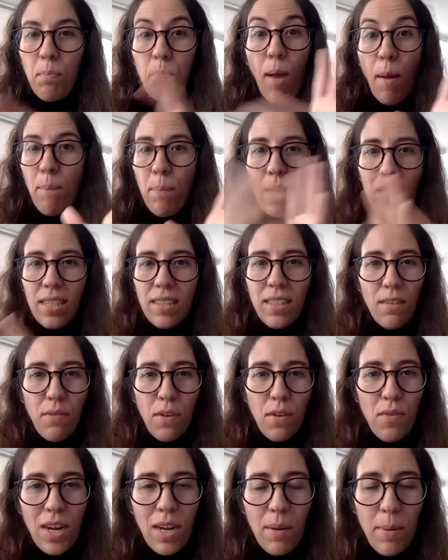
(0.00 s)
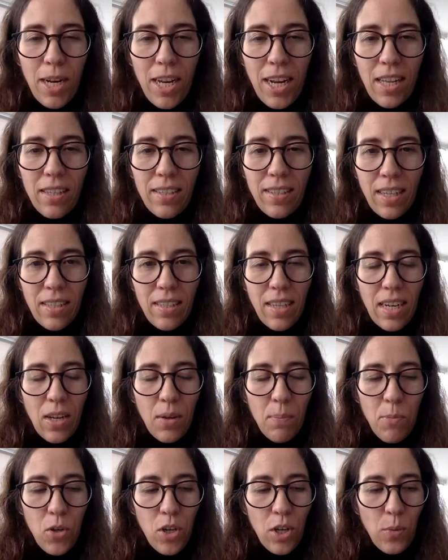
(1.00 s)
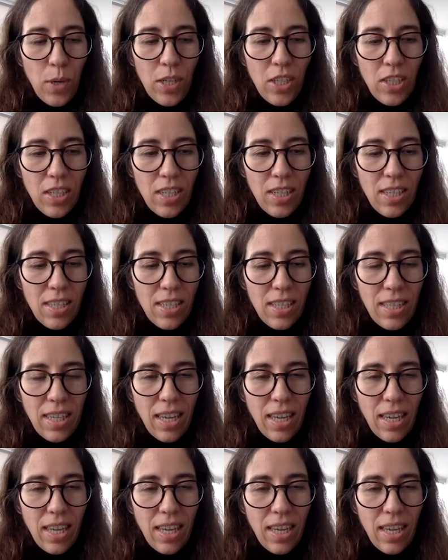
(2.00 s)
please if anybody else has any more questions.